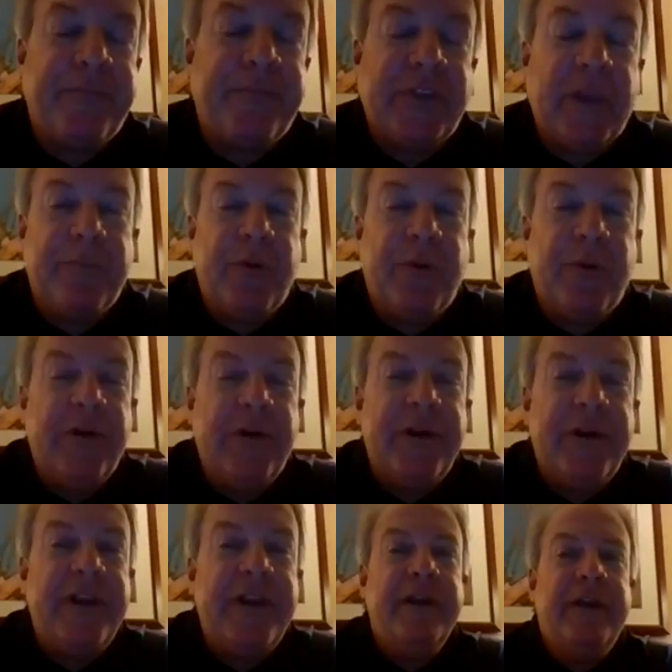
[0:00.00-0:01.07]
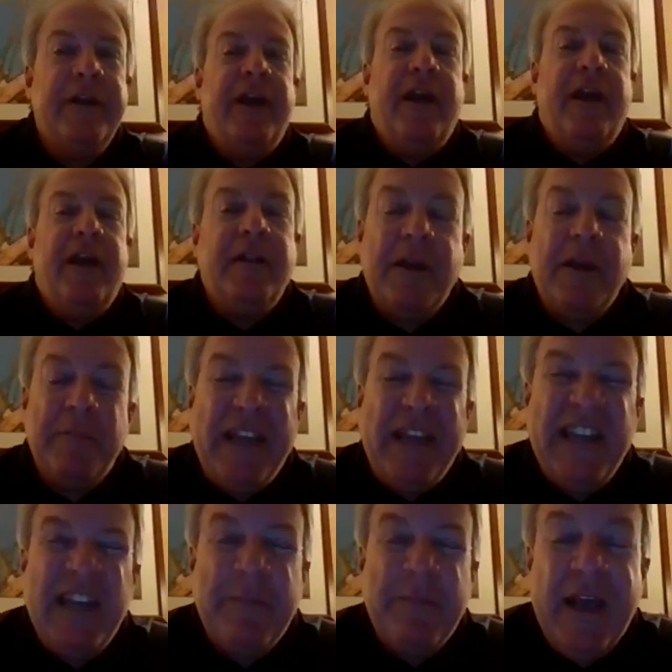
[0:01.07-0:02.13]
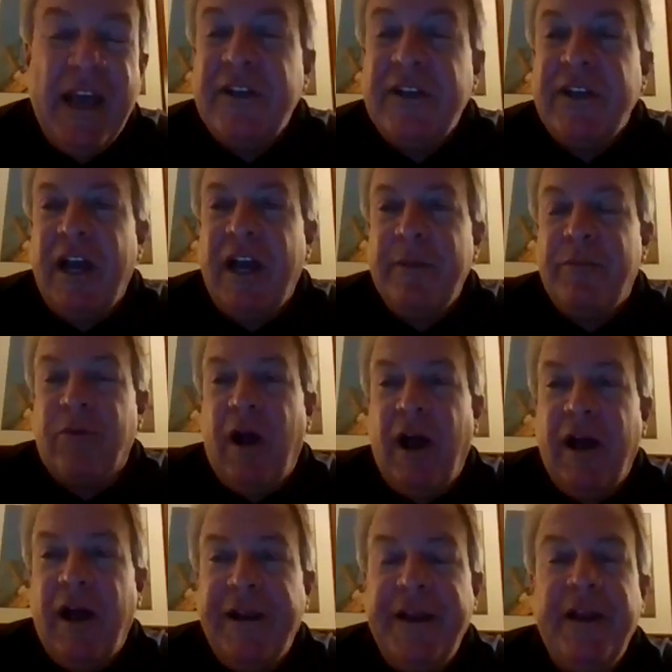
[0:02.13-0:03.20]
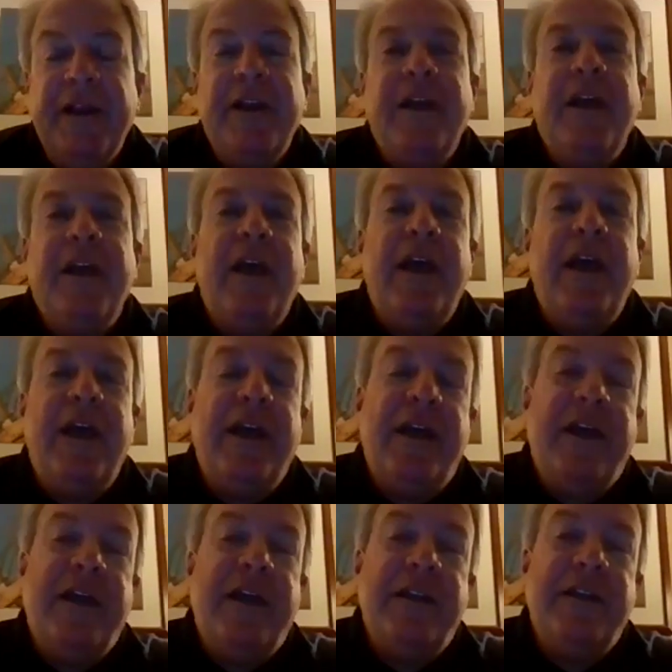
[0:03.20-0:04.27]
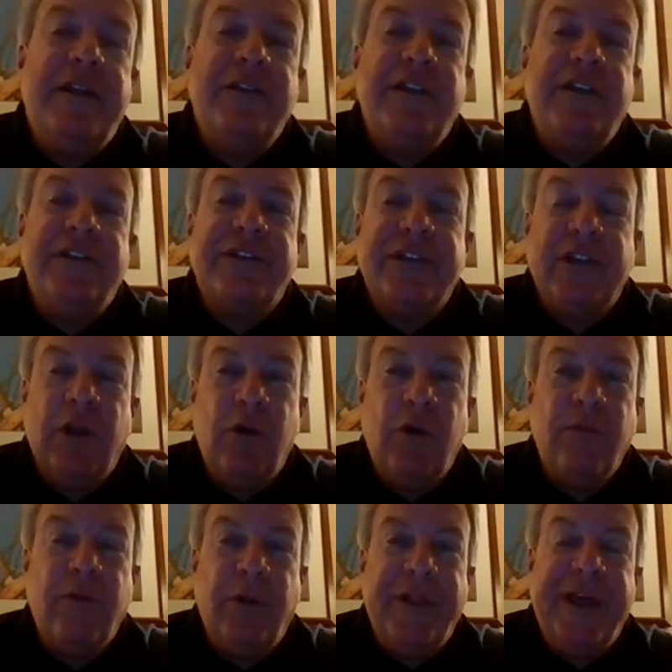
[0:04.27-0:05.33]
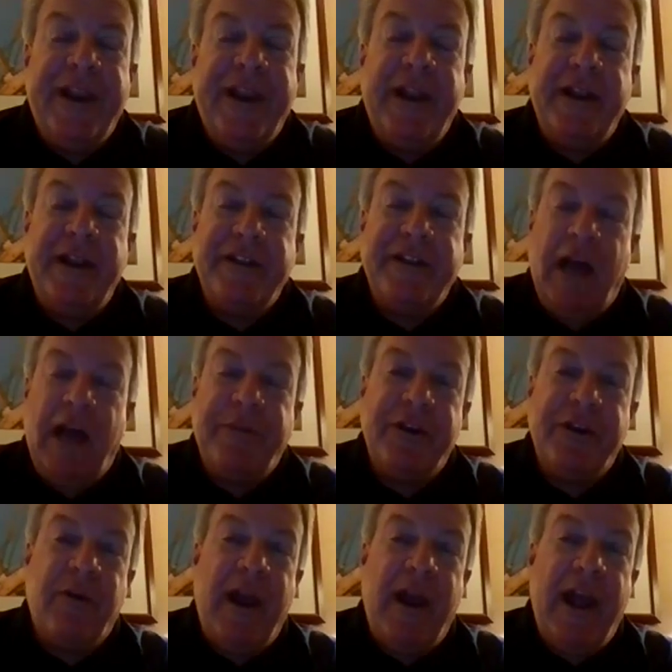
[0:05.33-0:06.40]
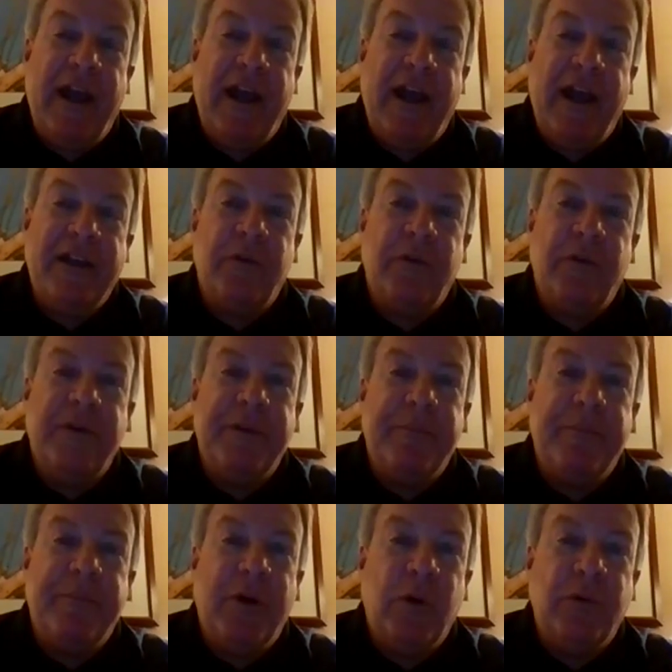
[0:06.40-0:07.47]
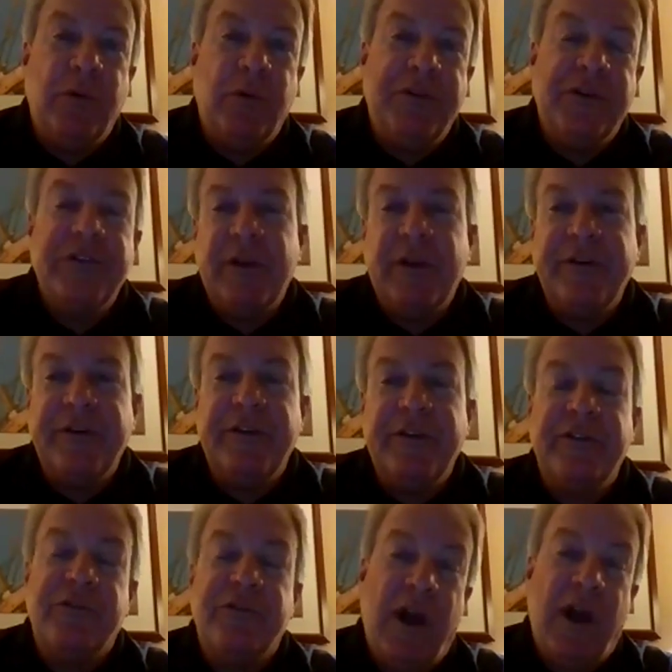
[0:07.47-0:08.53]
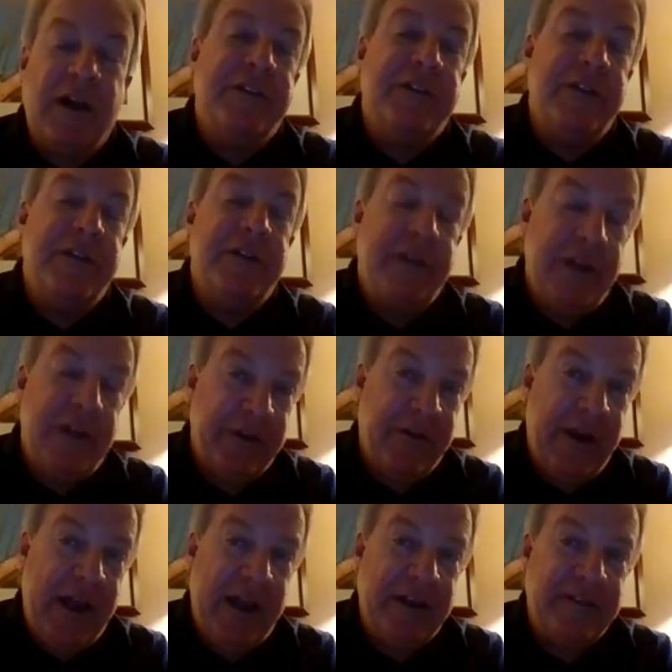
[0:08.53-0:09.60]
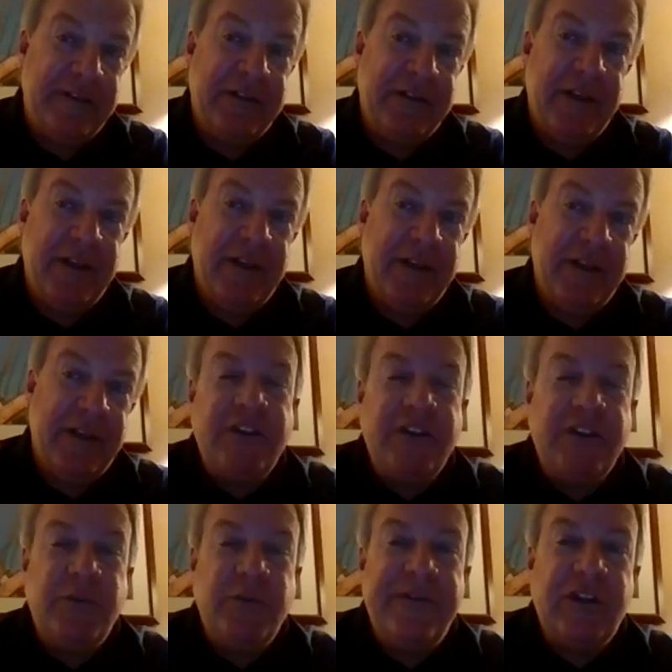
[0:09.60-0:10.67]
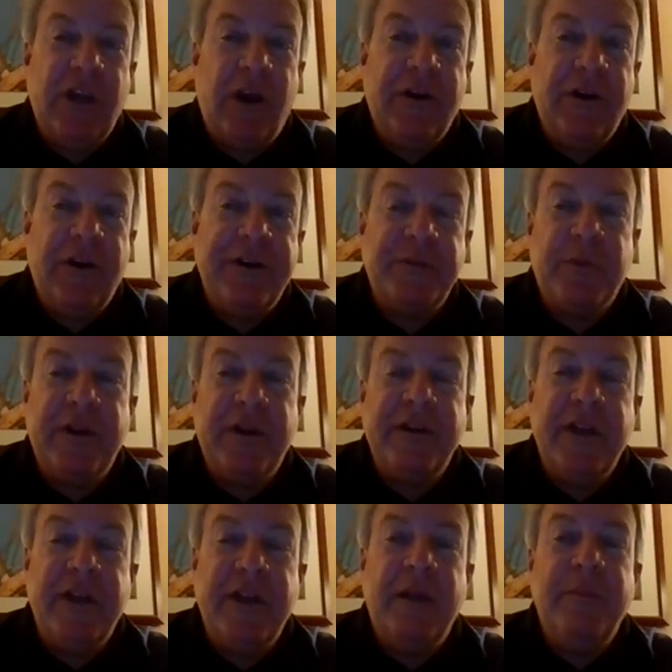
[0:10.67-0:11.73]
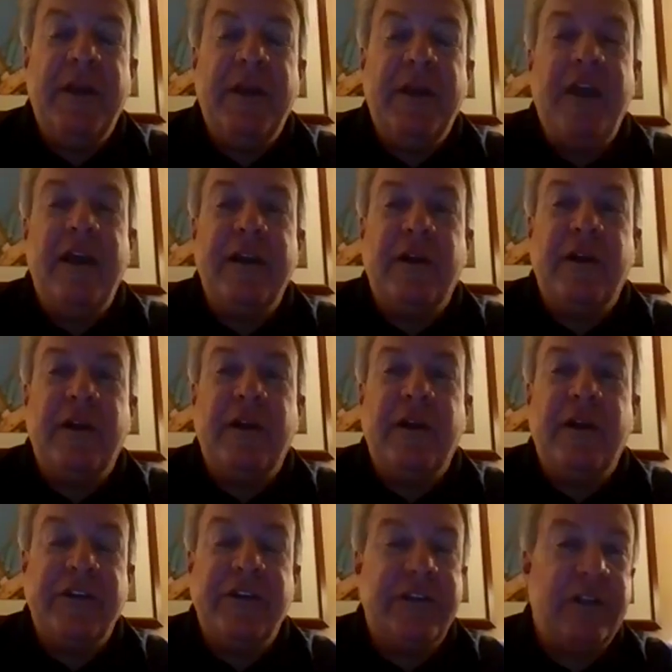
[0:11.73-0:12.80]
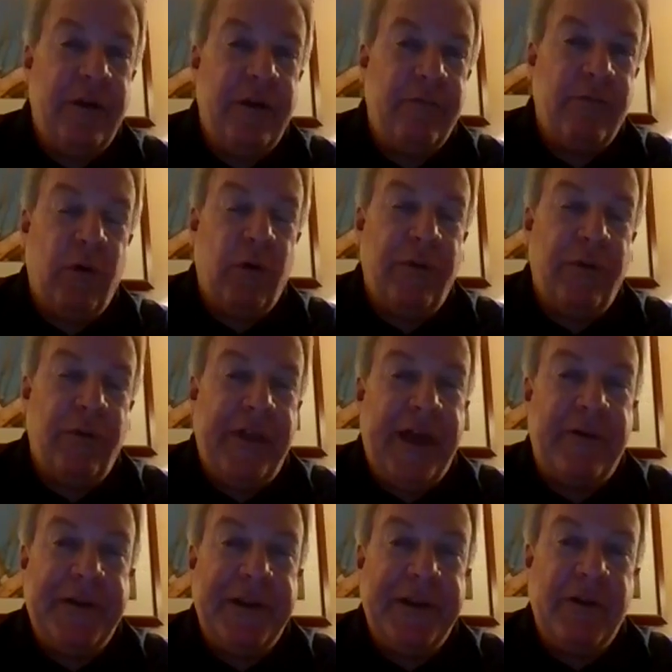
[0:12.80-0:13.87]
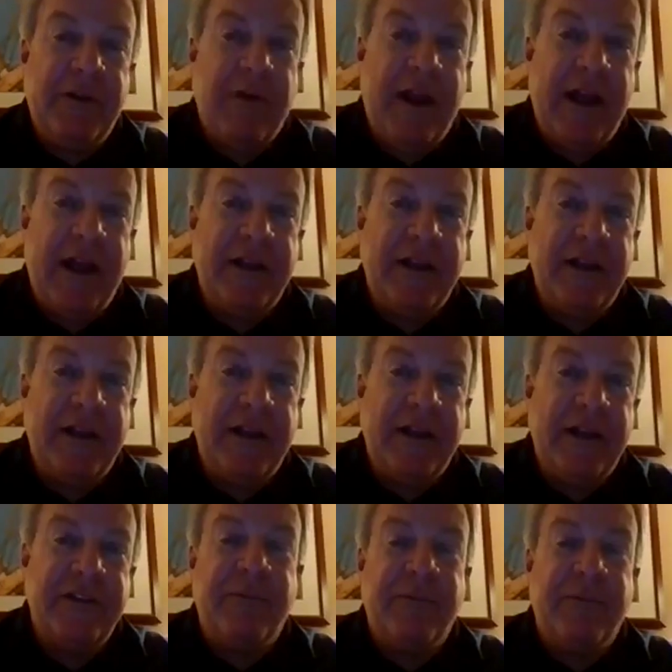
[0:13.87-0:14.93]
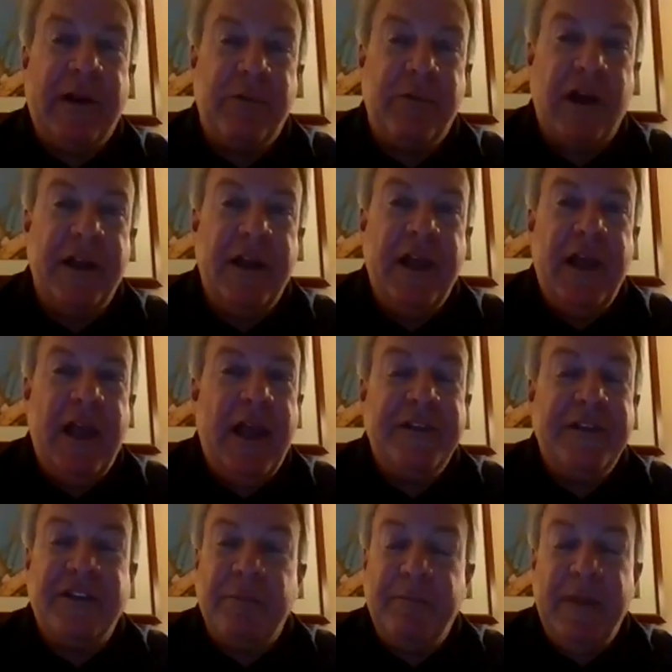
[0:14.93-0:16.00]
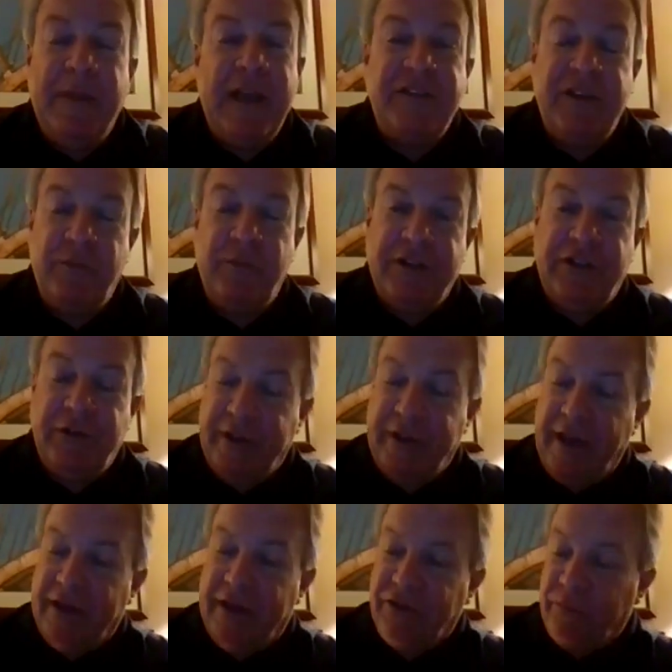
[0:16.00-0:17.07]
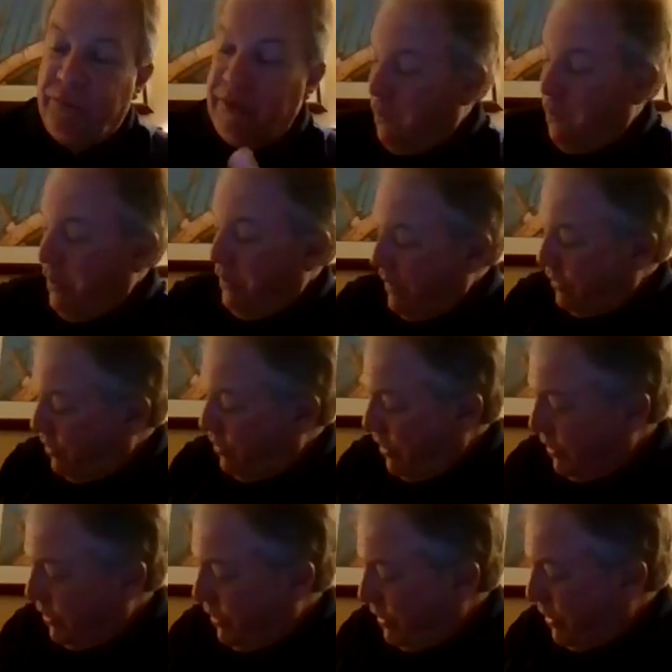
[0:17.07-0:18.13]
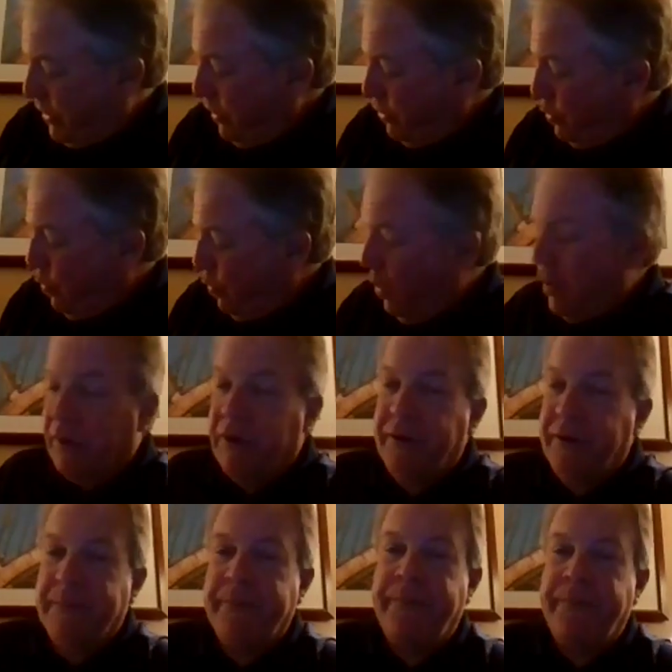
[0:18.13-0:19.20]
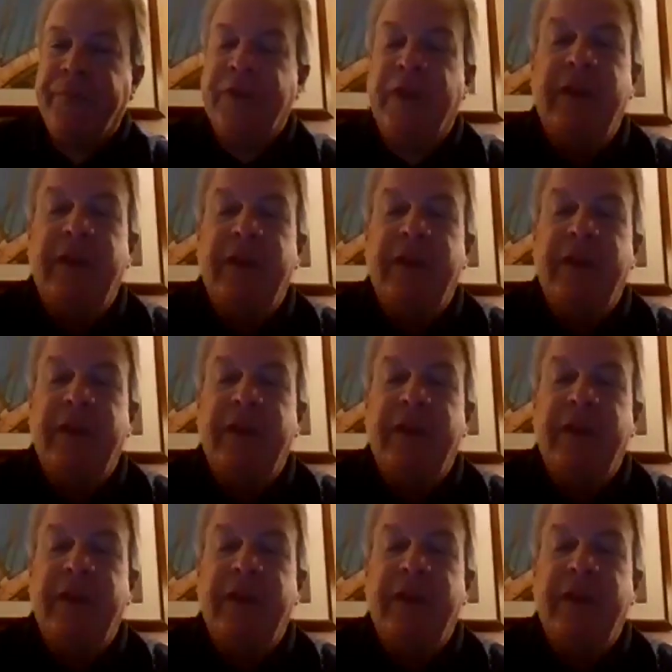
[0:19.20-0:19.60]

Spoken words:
test on a pretty like a medium heavy type rod, and just slow roll that on top of the grass or in the boulders or somewhere where there's rocks near the grass. That's where the fish are in the springtime. And I'll just roll that around the grass and around the rock. And it's amazing what you'll catch. When the water gets just a touch warmer,